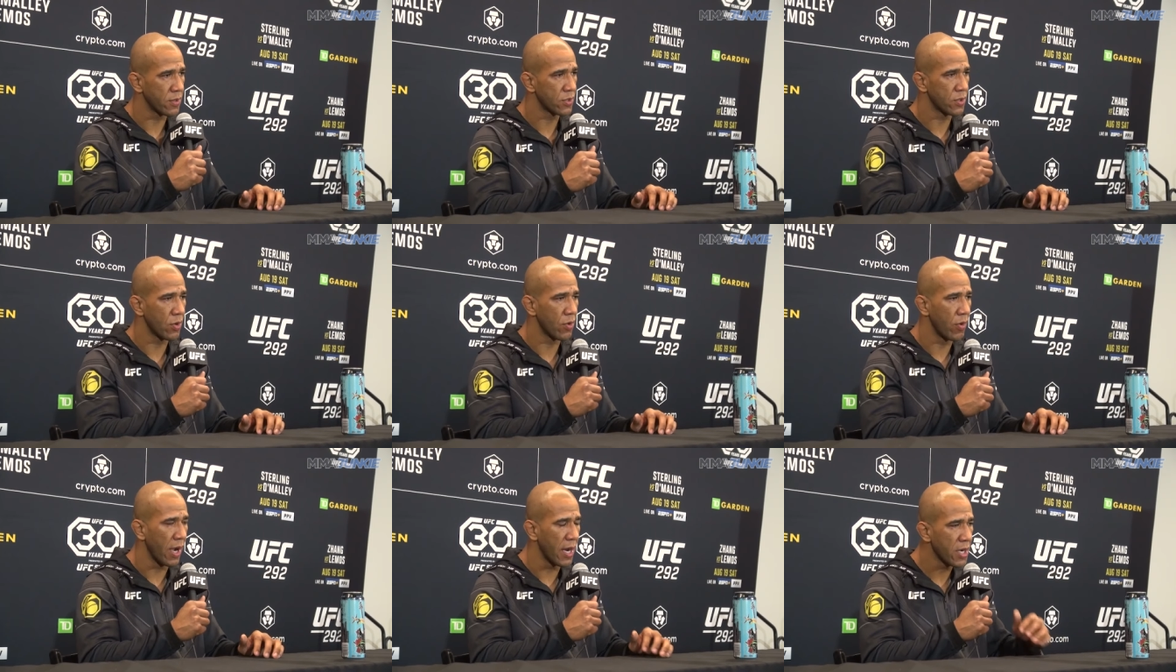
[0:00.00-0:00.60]

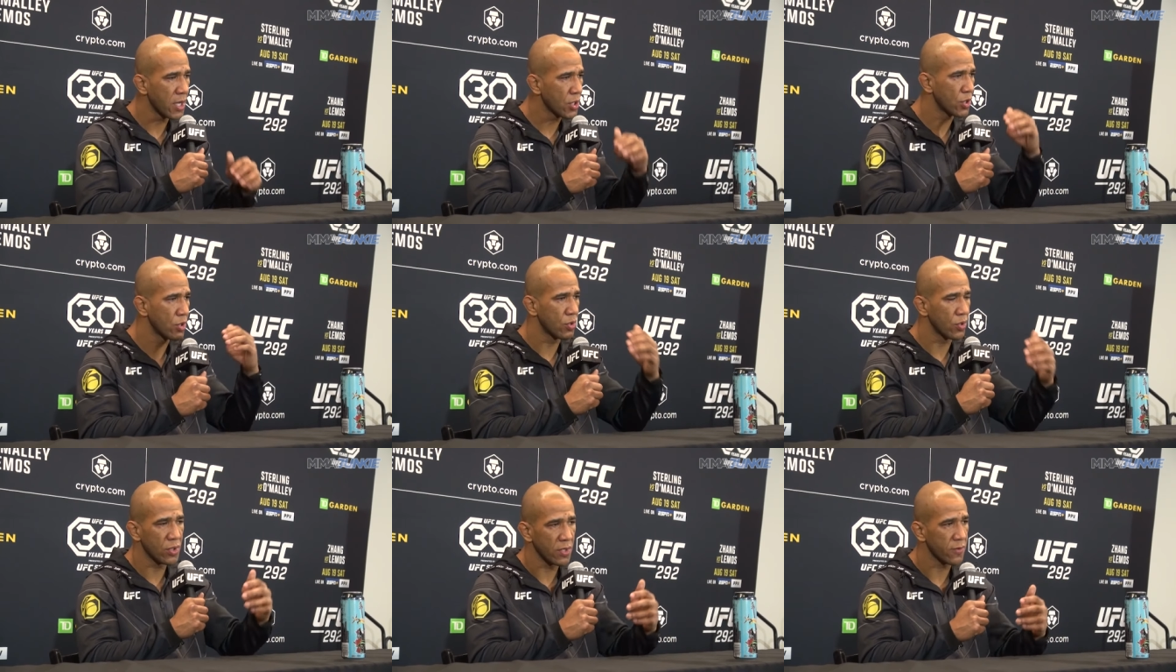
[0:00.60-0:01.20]
So I need to
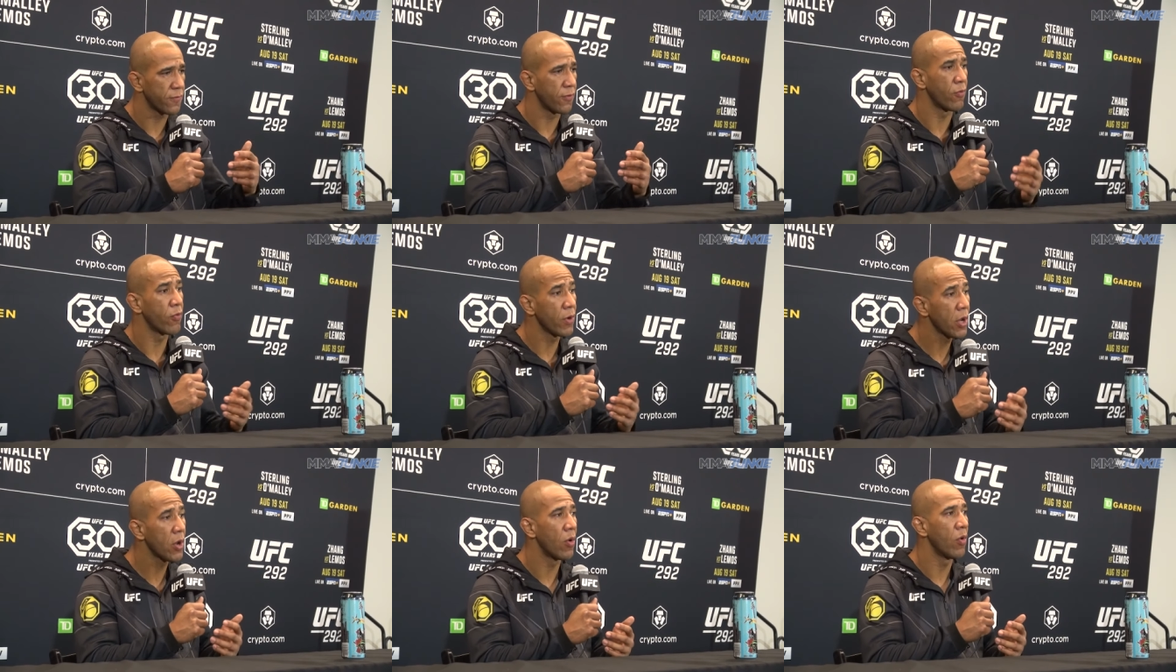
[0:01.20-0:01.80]
do this for
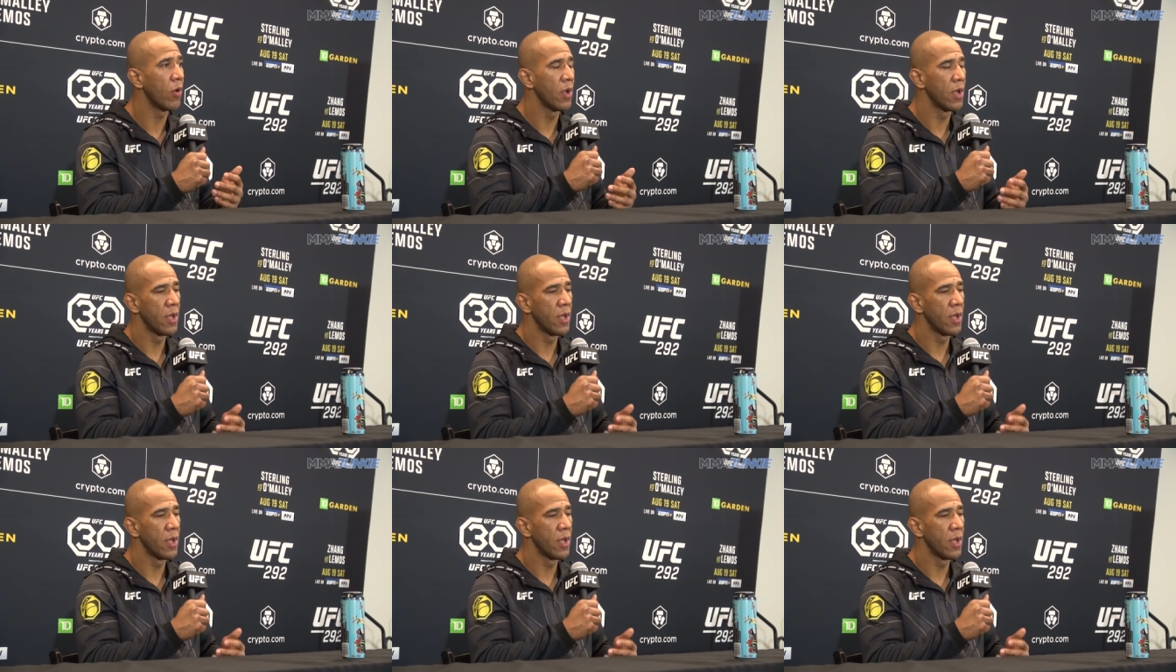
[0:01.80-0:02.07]
real.